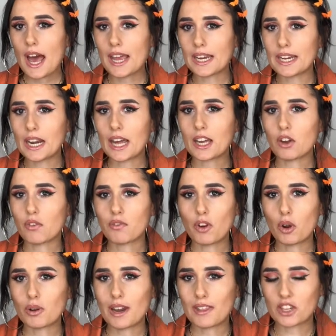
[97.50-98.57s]
in like a
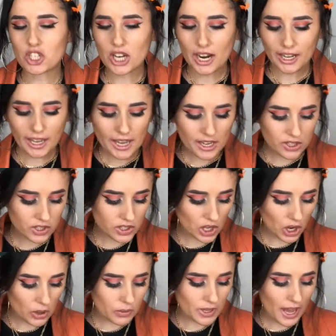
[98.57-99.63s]
faux leather jacket.
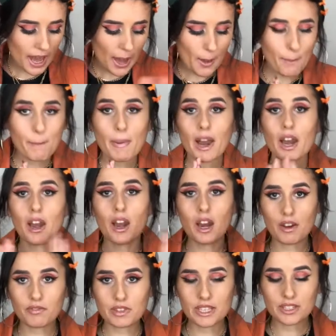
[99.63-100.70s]
So yeah,
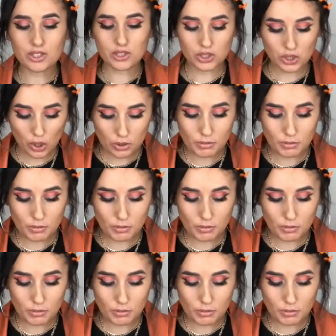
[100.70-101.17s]
love this so